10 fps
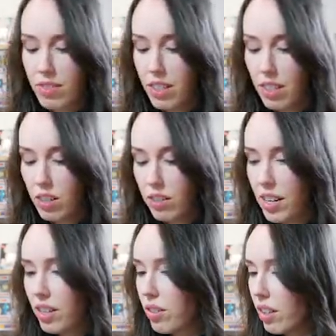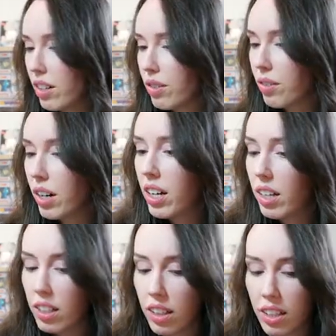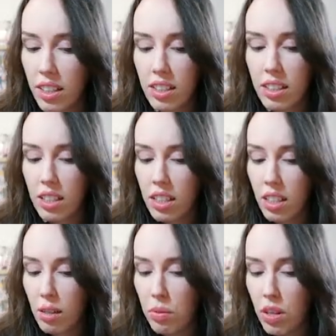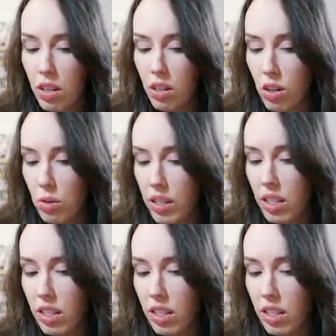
Alright, alright, alright. Let's keep going.